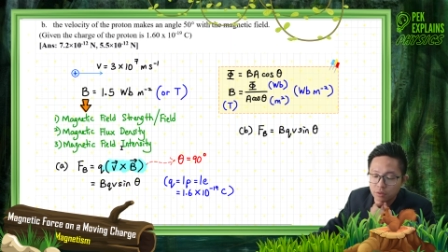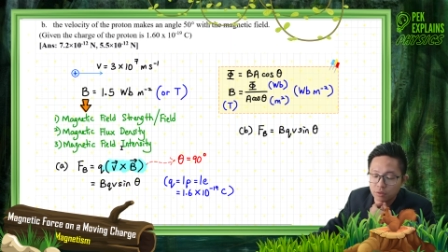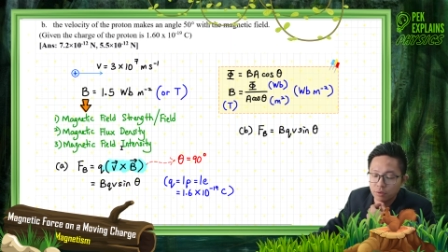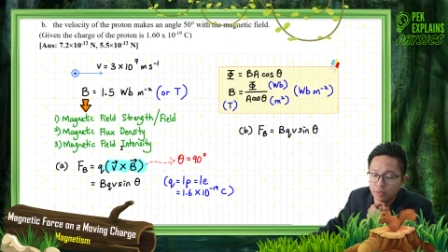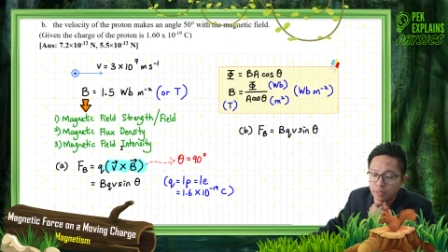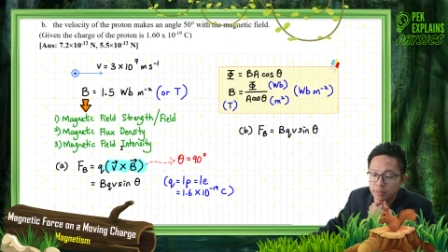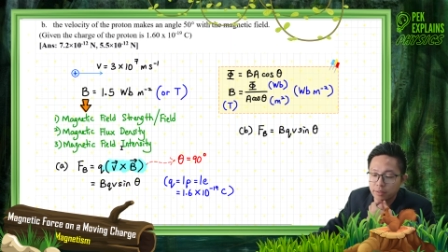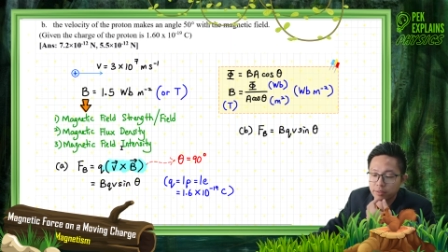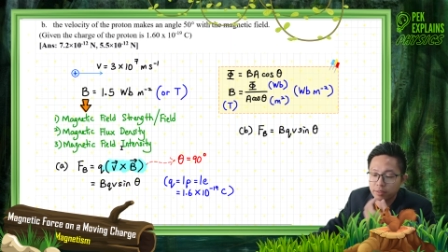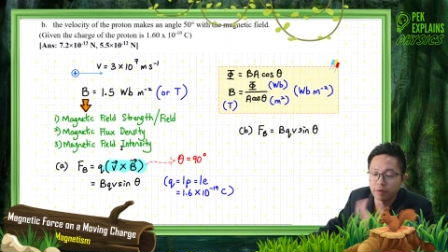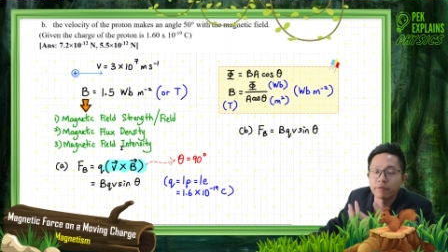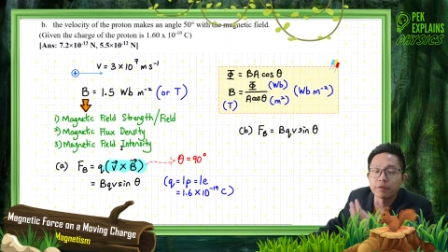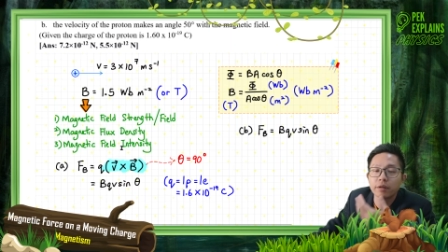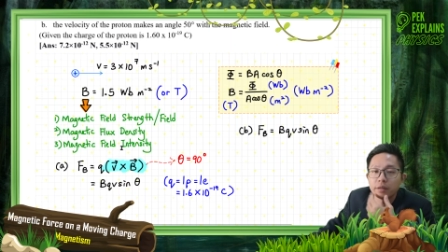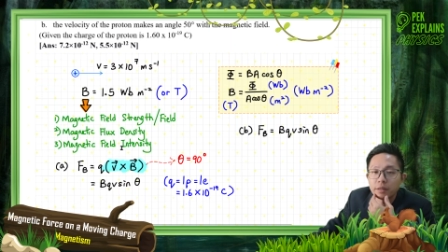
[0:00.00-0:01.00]
So it has
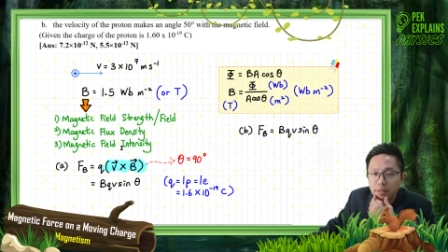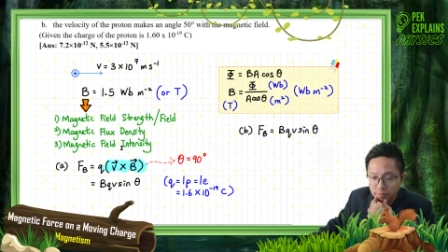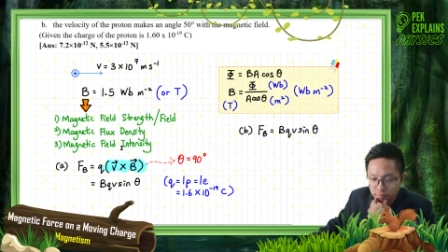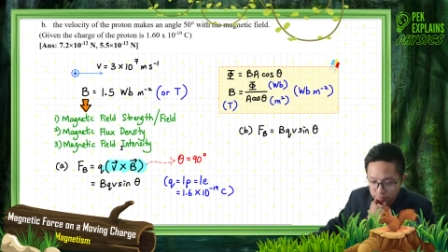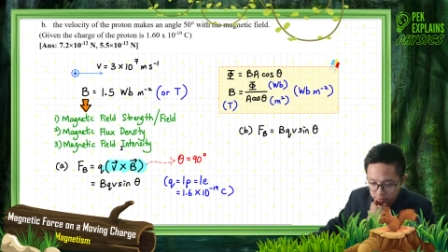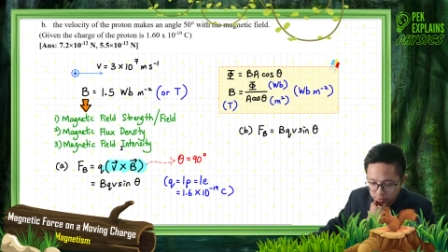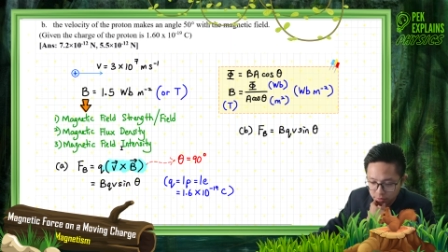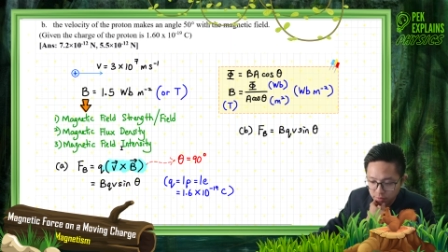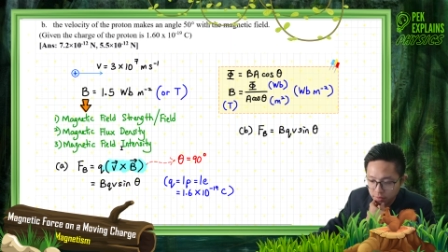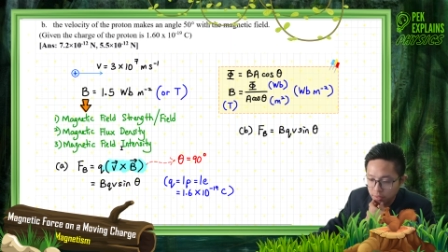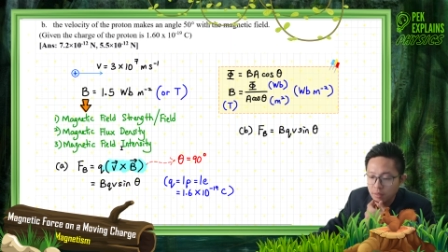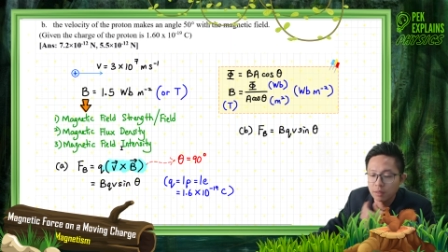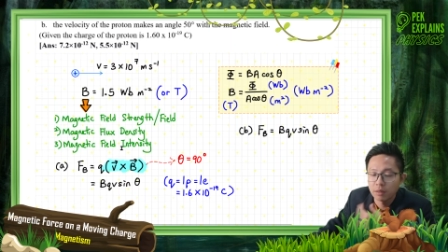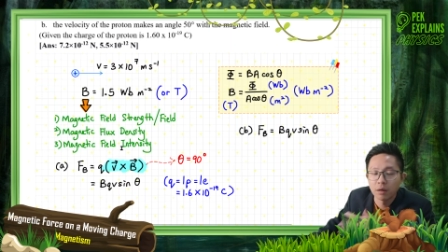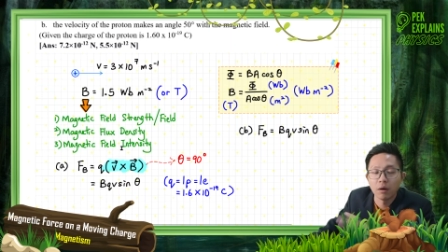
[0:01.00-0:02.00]
several names.
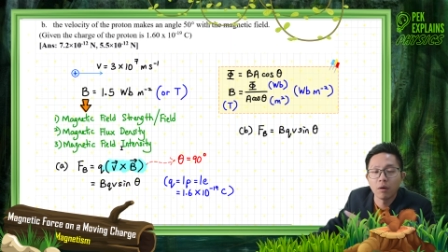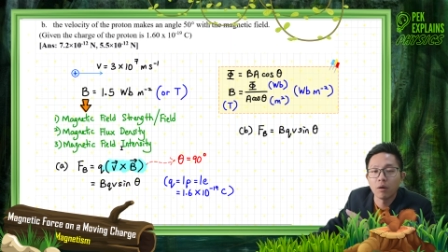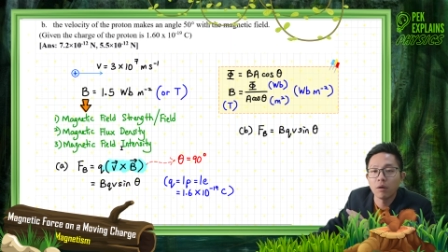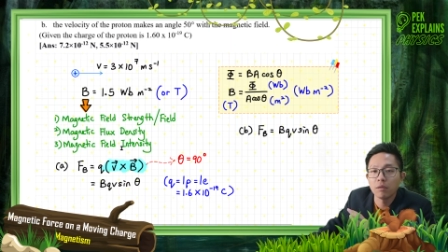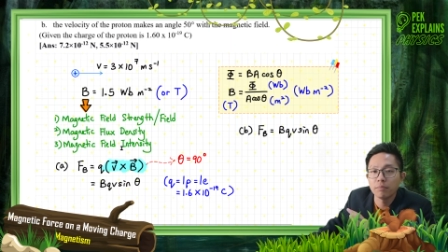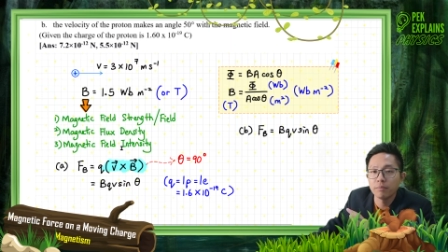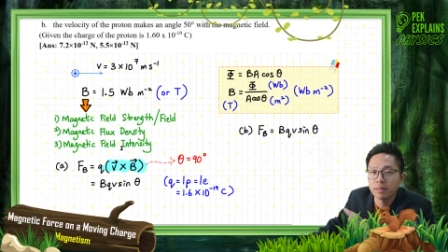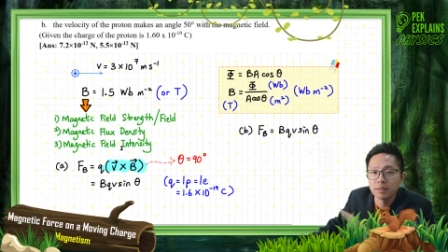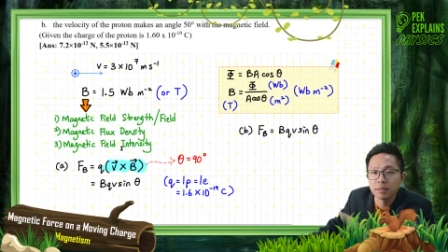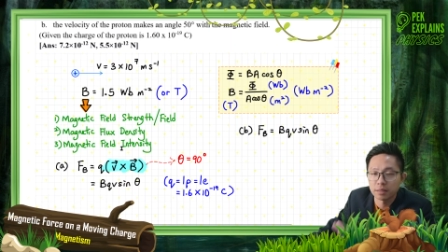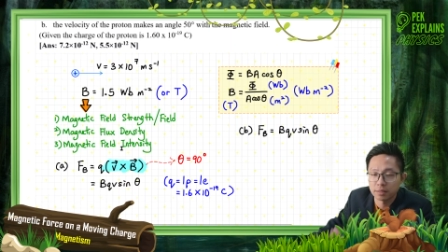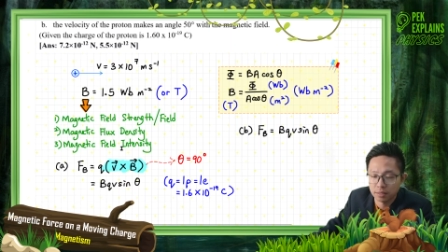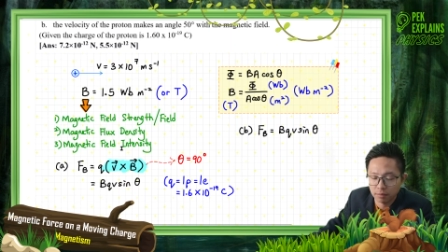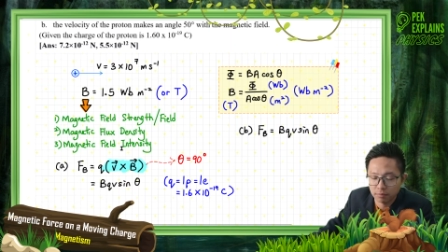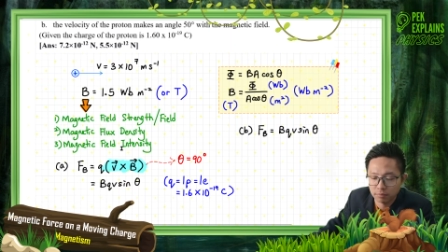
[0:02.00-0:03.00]
Okay, all mean the
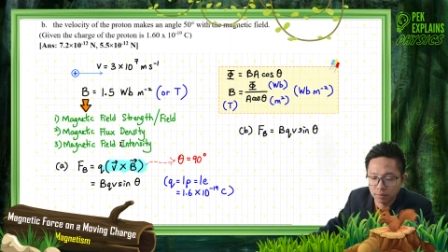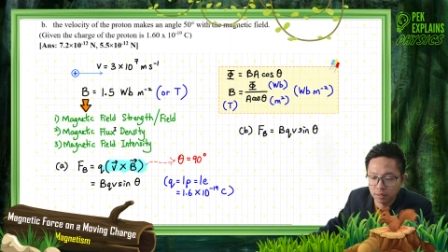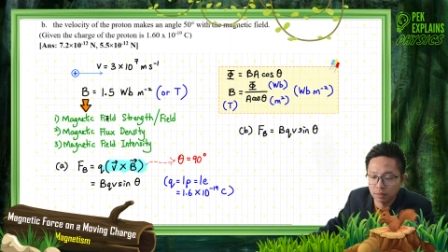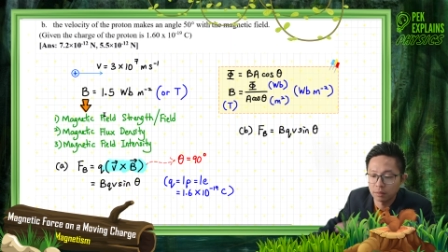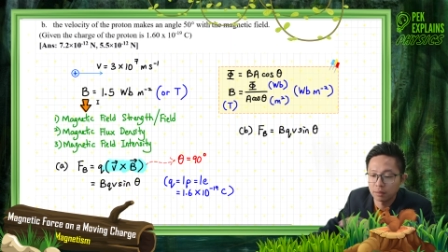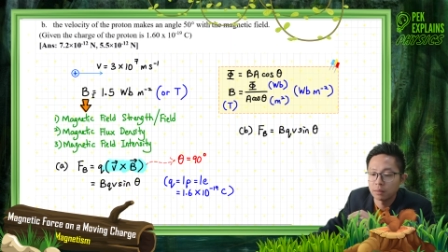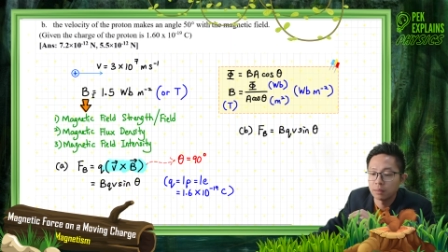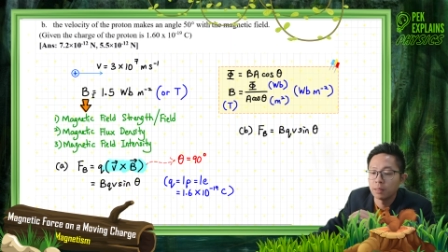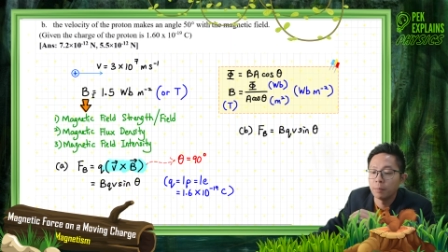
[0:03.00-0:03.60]
same thing.